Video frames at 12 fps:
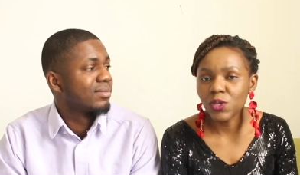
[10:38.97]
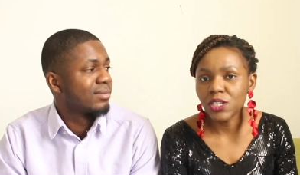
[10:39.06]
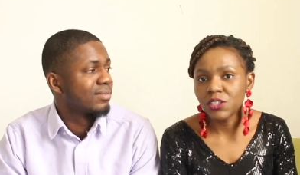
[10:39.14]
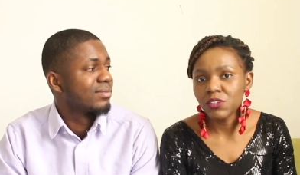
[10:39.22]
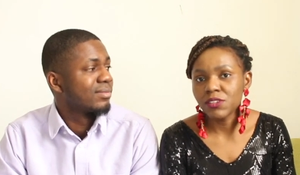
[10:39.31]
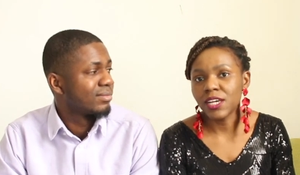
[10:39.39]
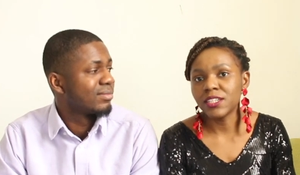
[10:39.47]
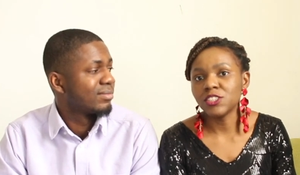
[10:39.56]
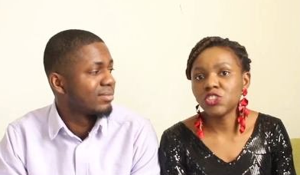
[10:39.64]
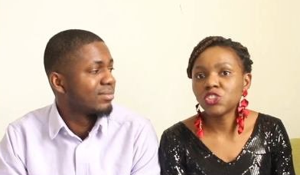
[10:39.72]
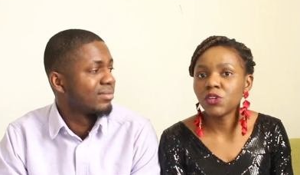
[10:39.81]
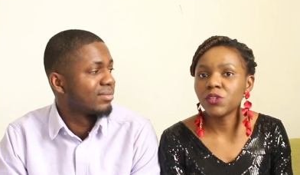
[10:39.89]
Speaker 1: one another and mm.
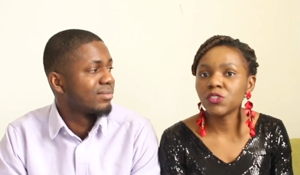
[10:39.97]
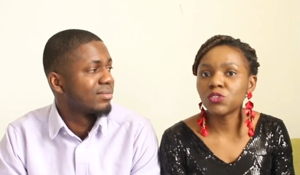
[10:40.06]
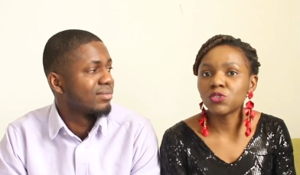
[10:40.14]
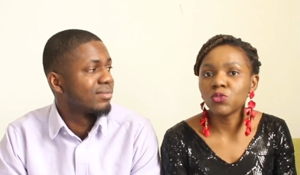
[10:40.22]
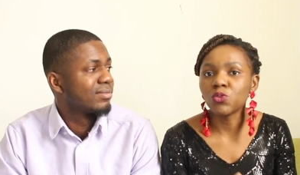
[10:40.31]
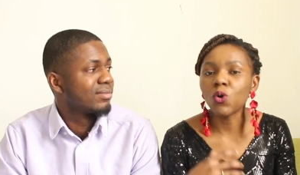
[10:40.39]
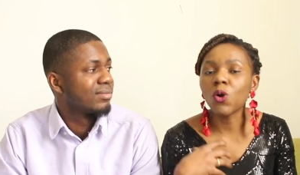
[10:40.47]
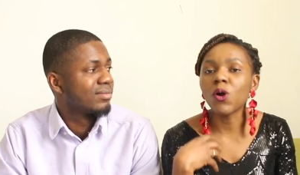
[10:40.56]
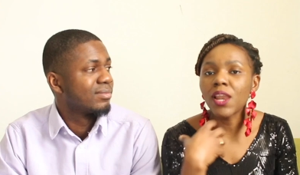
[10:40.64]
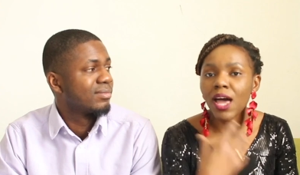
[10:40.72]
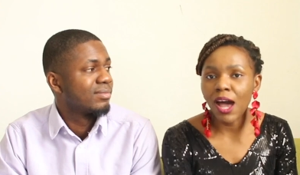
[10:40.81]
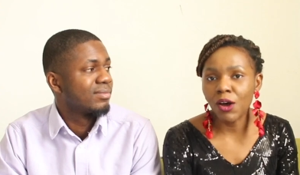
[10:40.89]
ensuring to go
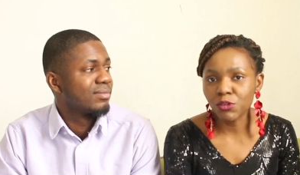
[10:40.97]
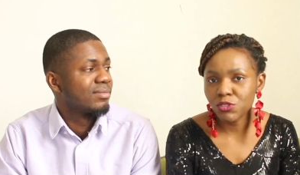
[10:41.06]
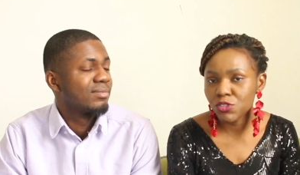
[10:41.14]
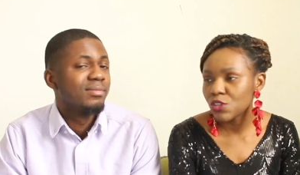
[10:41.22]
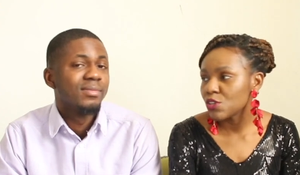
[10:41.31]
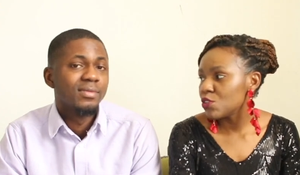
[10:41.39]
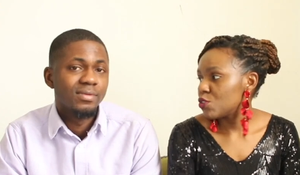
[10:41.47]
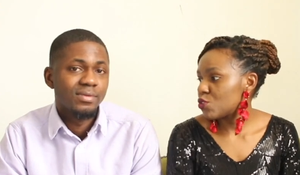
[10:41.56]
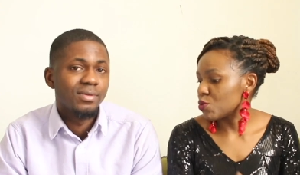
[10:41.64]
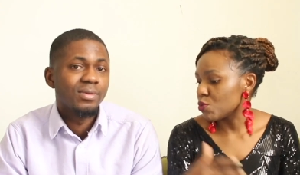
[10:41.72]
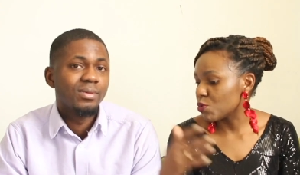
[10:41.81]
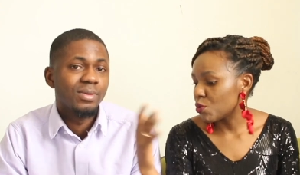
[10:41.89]
all out
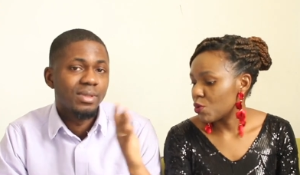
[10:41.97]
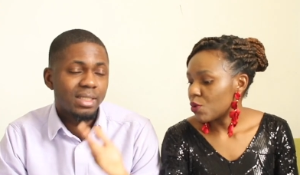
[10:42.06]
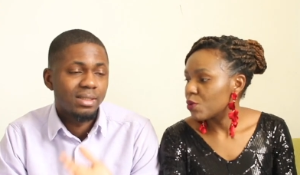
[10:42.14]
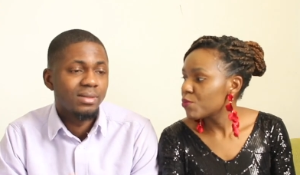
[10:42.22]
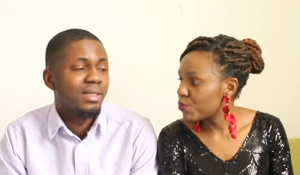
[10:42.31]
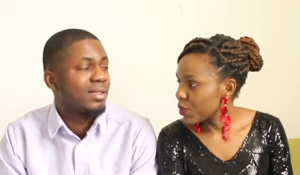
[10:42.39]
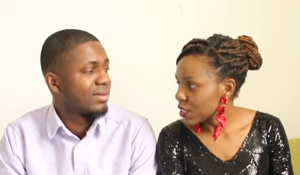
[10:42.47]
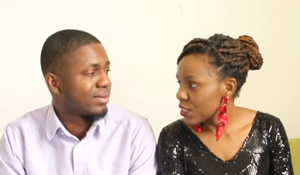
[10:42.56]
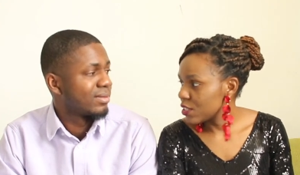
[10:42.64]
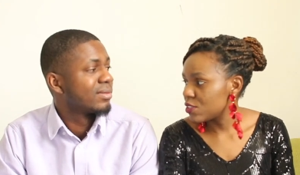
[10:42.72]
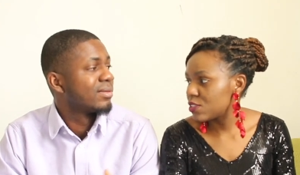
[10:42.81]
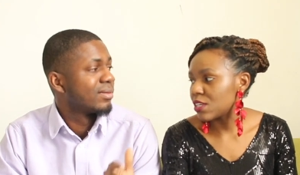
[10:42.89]
to
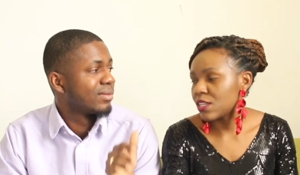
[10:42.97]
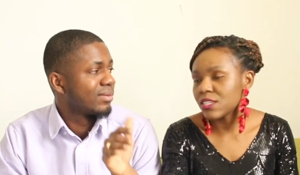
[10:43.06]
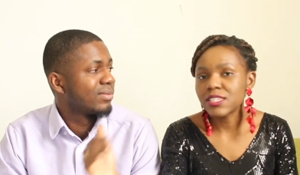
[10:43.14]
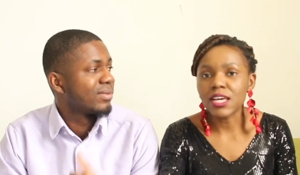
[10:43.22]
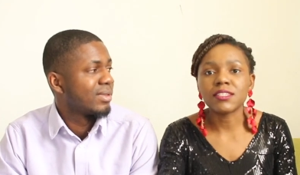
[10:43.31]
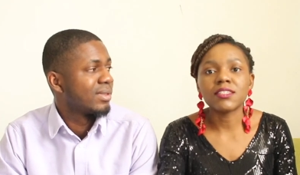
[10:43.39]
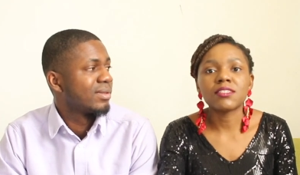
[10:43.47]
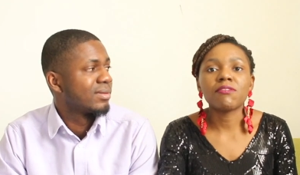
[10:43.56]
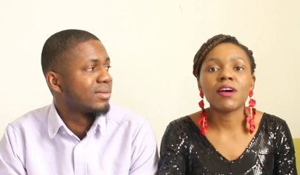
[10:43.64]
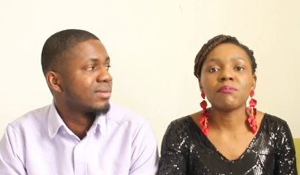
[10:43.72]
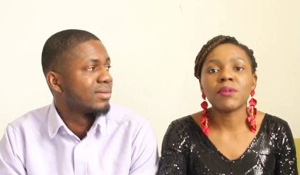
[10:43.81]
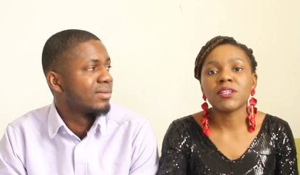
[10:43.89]
please and
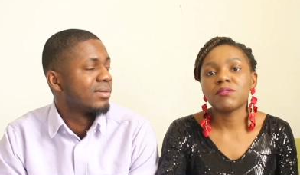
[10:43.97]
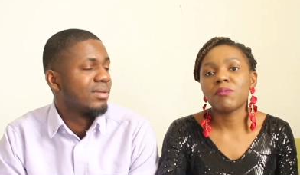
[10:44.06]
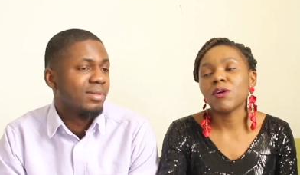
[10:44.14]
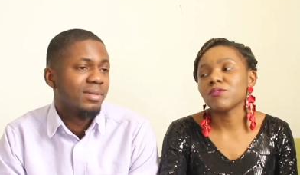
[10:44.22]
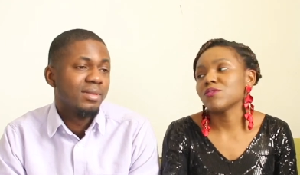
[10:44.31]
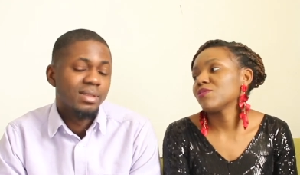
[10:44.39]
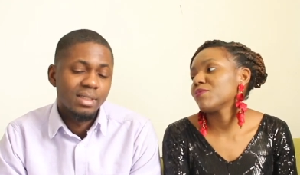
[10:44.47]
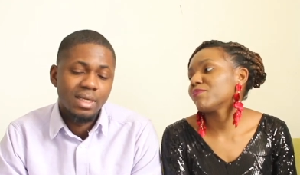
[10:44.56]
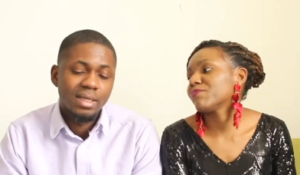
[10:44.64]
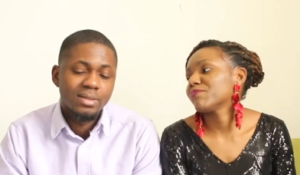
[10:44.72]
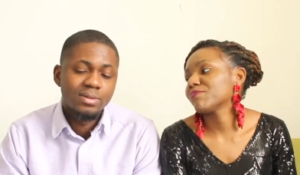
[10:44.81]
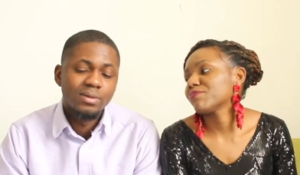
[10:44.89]
satisfy my spouse.
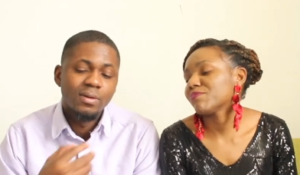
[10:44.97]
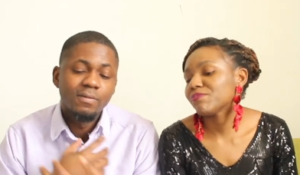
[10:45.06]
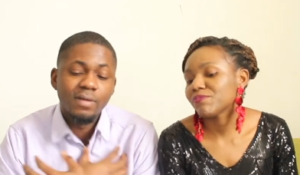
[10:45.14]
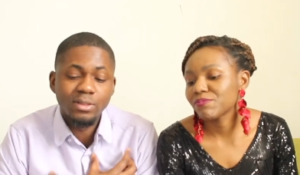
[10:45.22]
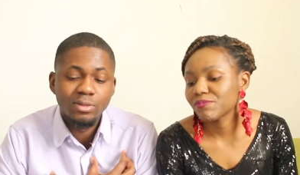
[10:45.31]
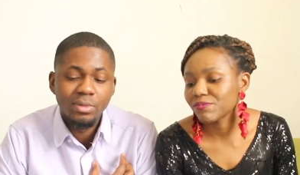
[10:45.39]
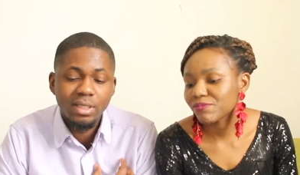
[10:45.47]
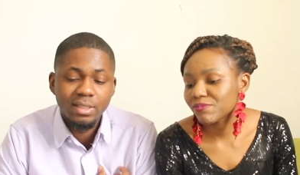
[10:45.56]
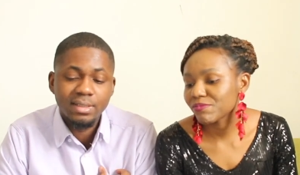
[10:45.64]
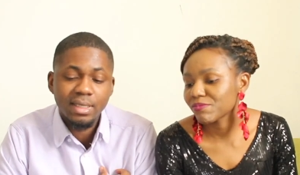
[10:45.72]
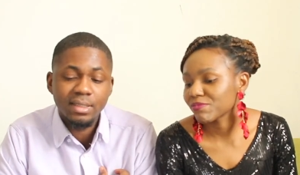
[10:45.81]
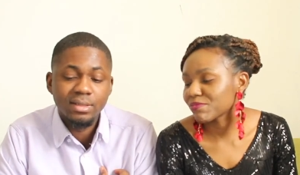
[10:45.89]
Speaker 2: Yeah. So over to me,
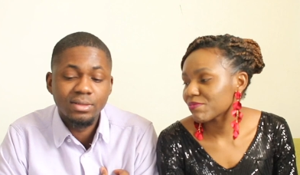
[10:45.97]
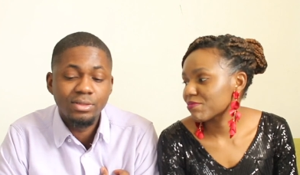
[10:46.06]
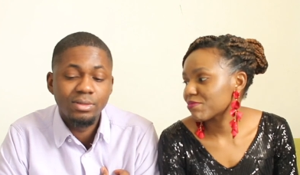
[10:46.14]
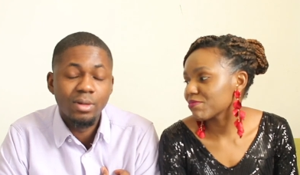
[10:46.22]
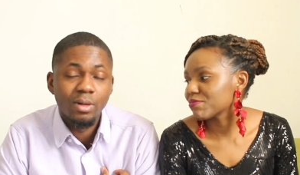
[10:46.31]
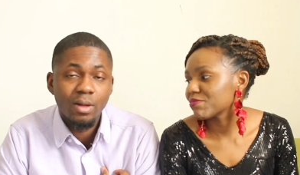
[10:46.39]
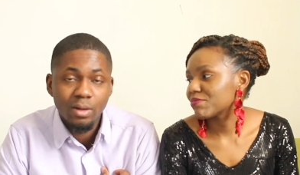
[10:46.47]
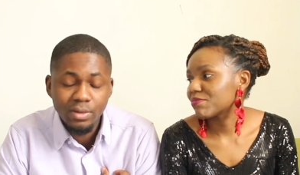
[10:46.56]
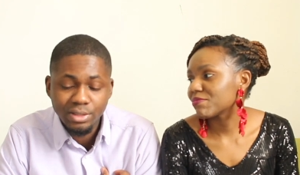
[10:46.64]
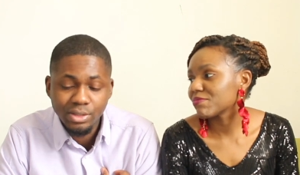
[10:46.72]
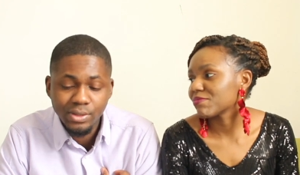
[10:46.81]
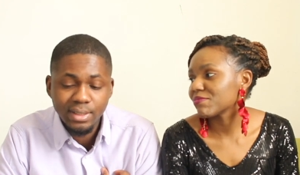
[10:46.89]
sex always
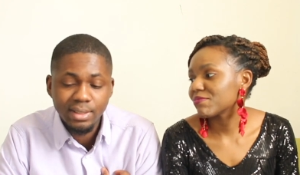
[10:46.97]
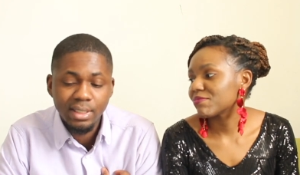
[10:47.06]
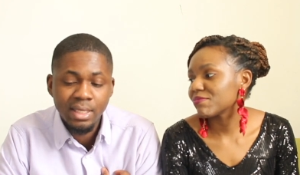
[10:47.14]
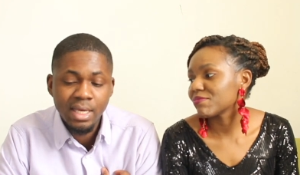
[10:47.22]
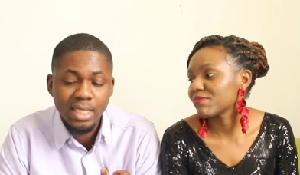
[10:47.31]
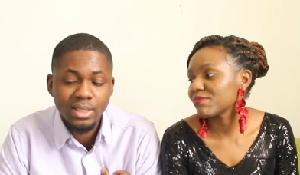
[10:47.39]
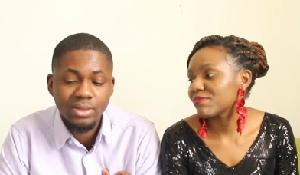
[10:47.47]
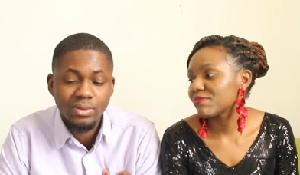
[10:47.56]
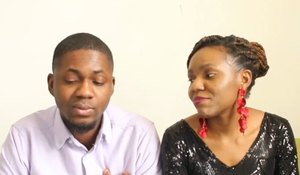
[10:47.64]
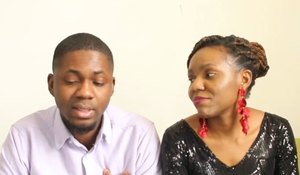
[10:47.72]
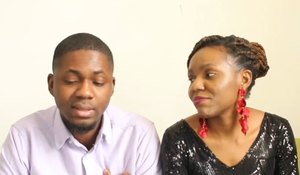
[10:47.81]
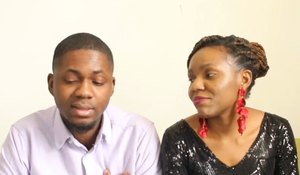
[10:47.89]
juicy and
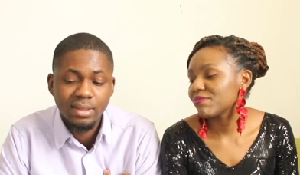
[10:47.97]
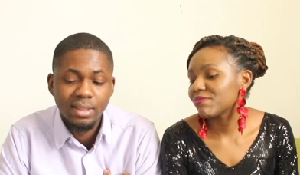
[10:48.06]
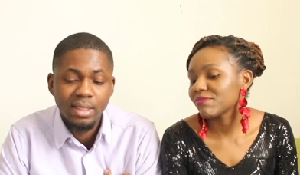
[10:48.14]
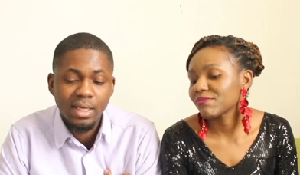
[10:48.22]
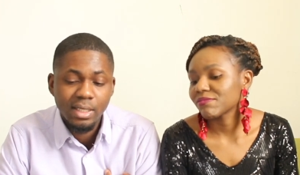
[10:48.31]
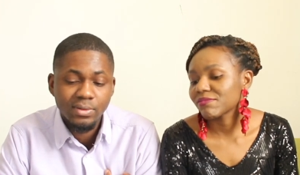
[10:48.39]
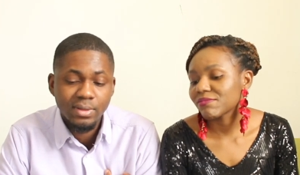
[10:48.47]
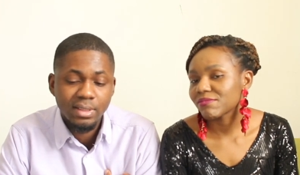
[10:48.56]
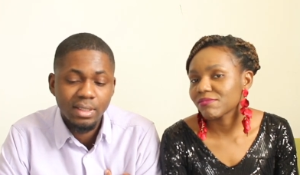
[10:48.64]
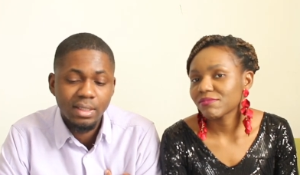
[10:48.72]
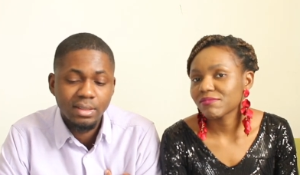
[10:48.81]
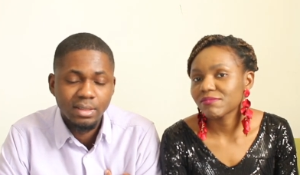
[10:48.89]
sweet as we
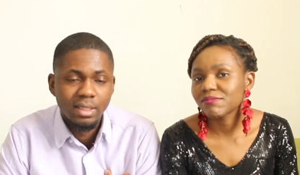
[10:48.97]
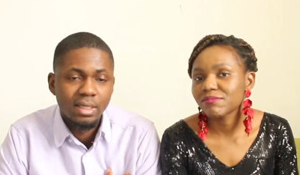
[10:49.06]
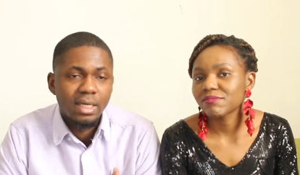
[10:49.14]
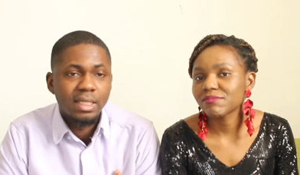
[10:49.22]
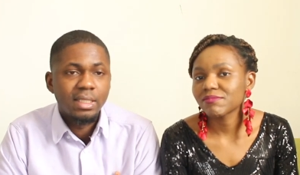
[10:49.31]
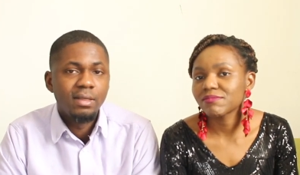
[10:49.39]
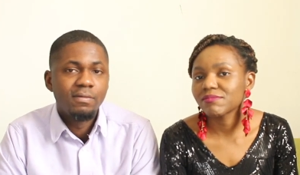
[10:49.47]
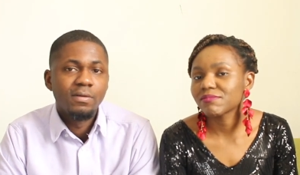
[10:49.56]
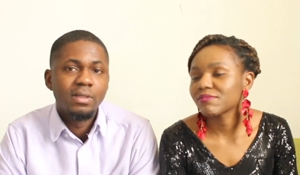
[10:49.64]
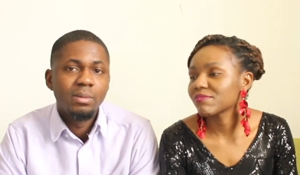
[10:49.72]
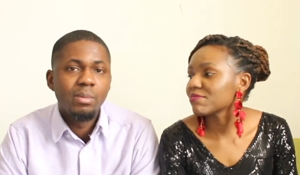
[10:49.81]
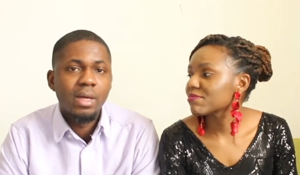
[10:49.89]
see it. I think for
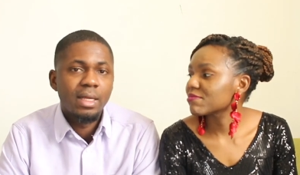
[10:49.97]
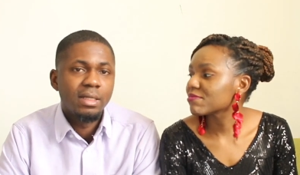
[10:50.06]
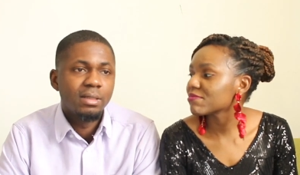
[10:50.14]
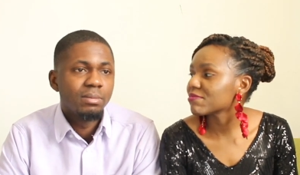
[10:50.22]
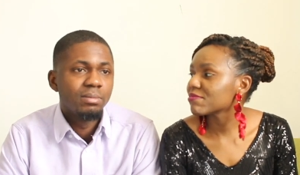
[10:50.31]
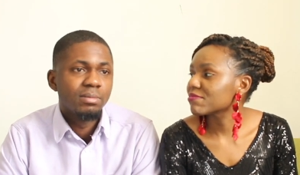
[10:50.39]
the man,